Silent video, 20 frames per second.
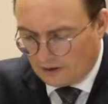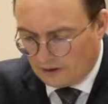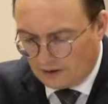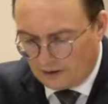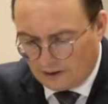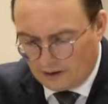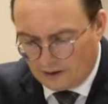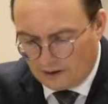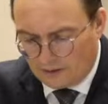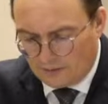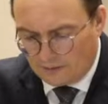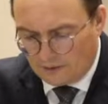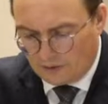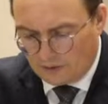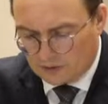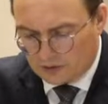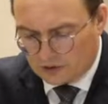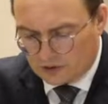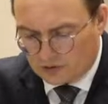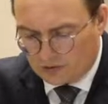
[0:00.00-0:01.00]
There
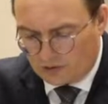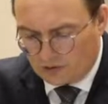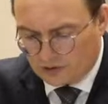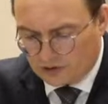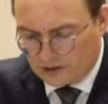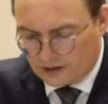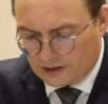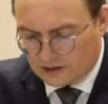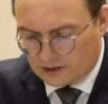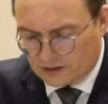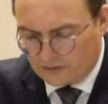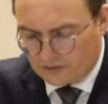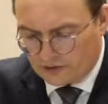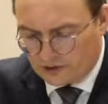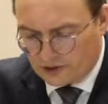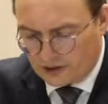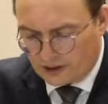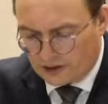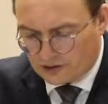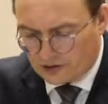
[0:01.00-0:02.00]
was a strong sense of
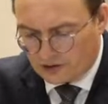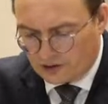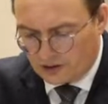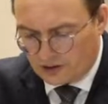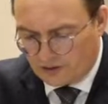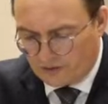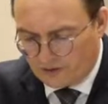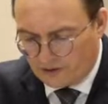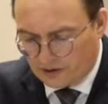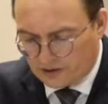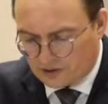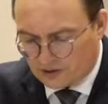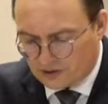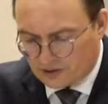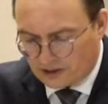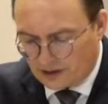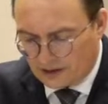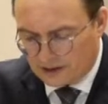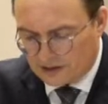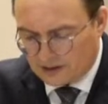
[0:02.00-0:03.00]
rejection in Korean
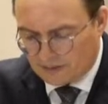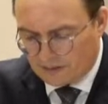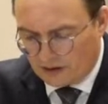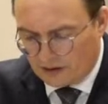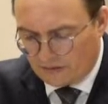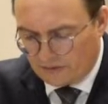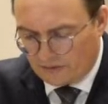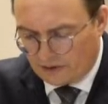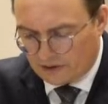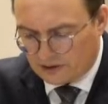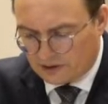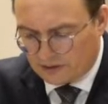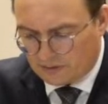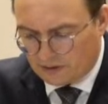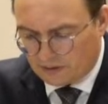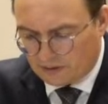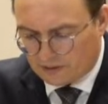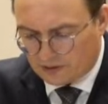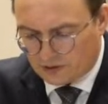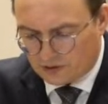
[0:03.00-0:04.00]
society about inviting
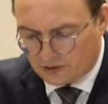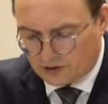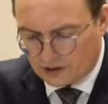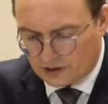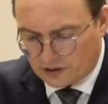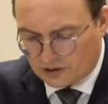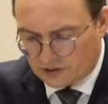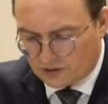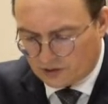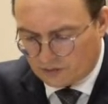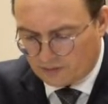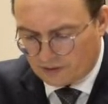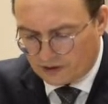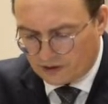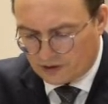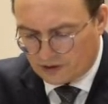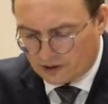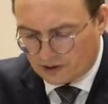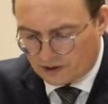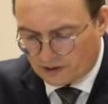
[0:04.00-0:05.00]
people to church or
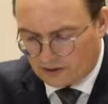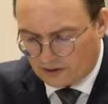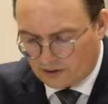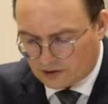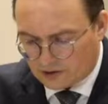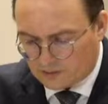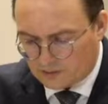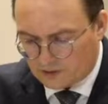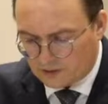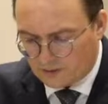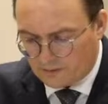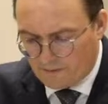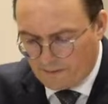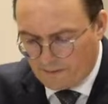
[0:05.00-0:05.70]
preaching the gospel.